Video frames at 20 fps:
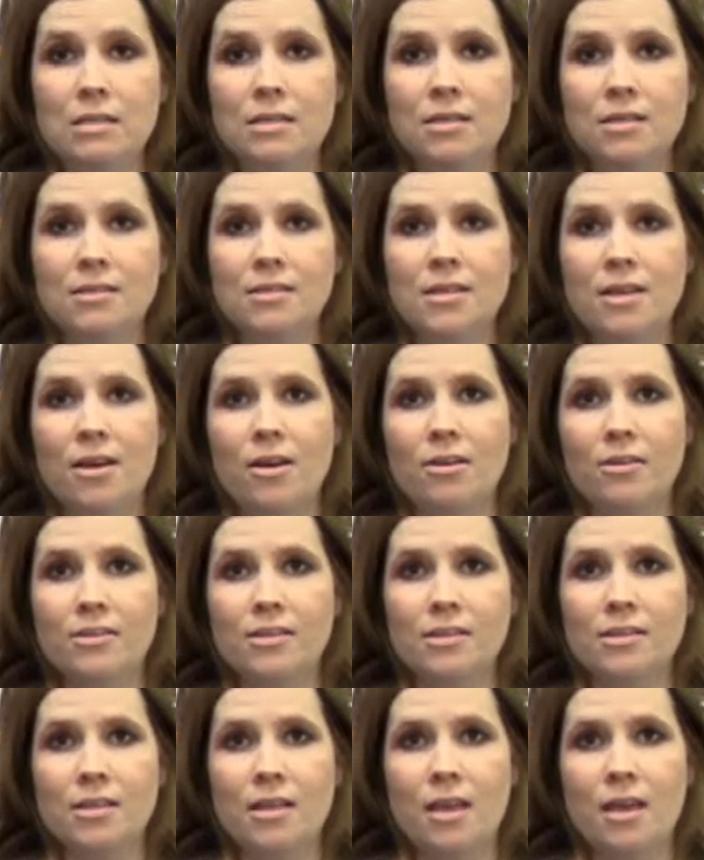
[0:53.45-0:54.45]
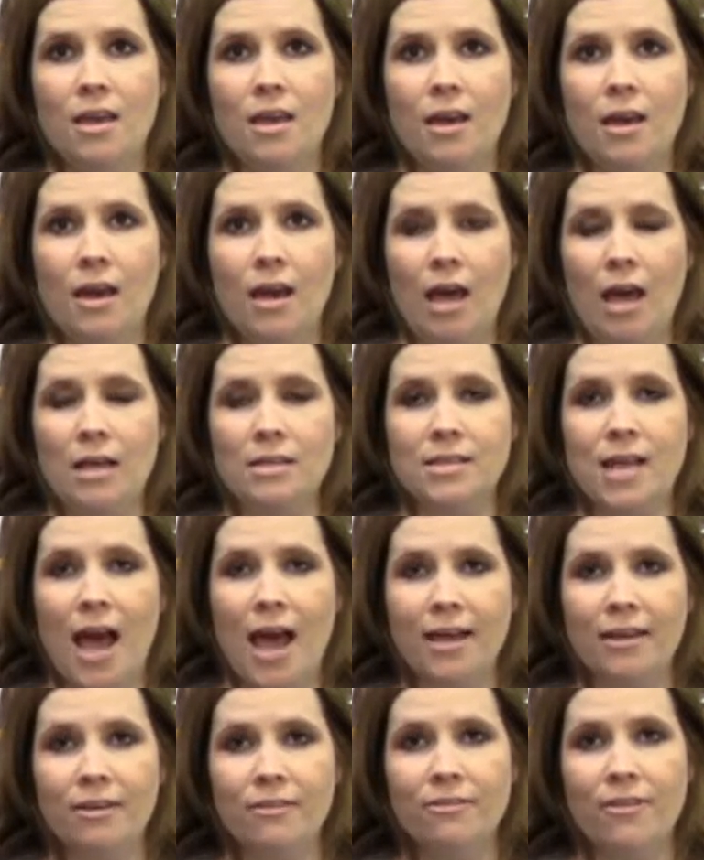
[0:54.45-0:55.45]
the CLC, as
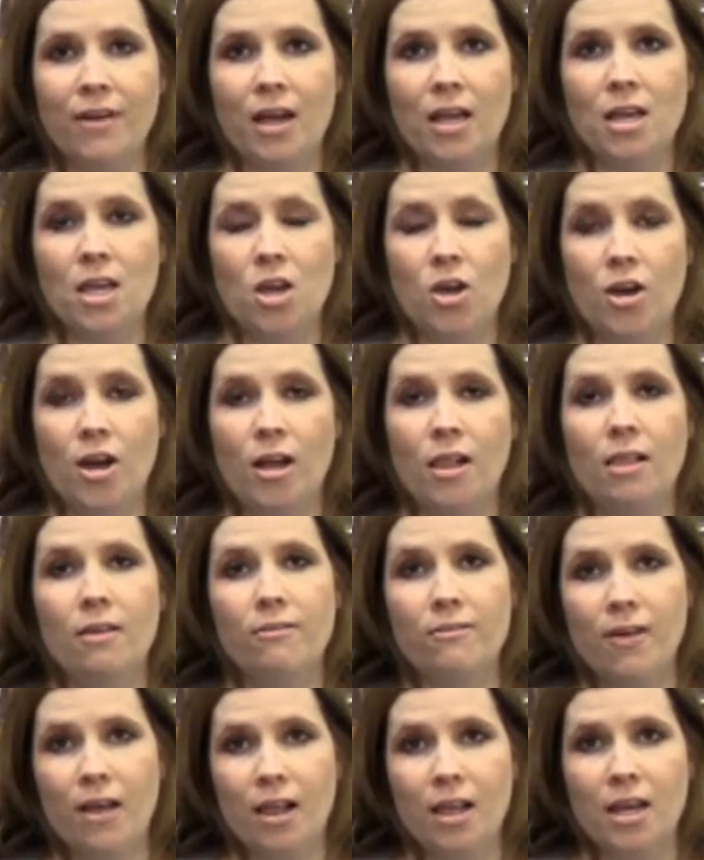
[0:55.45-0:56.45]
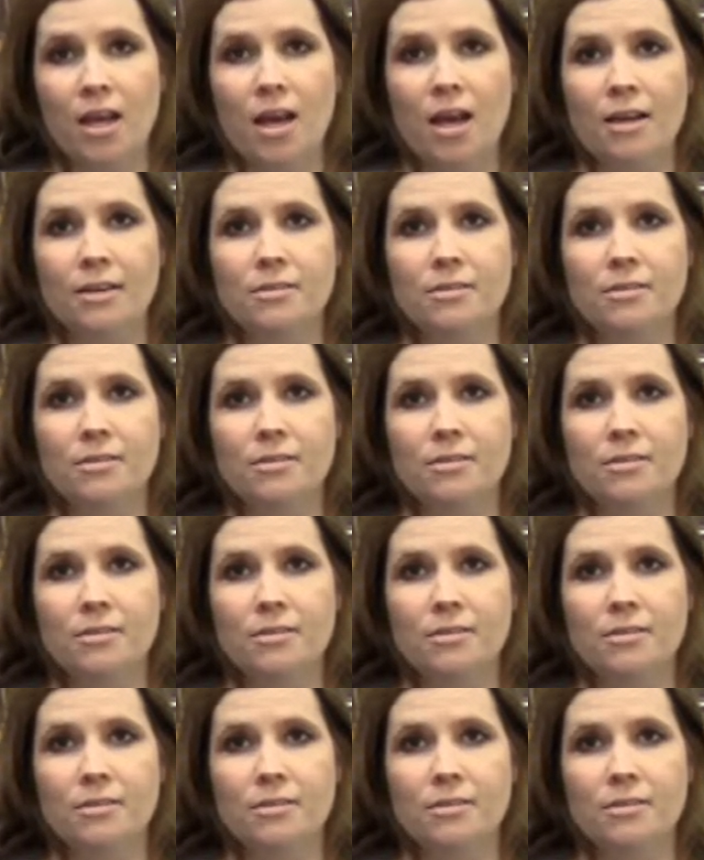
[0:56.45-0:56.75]
I define here at La Follette High